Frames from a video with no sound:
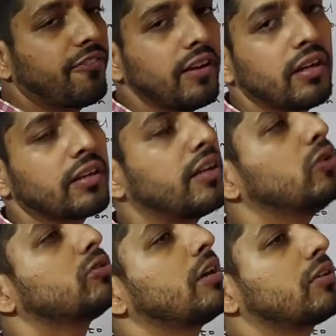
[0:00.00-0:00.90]
field,
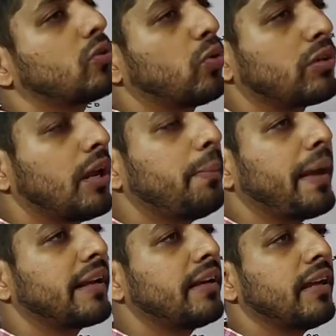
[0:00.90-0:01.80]
gives a total
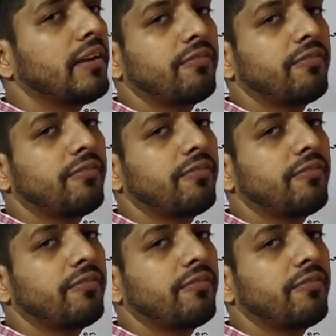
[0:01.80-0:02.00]
magnetic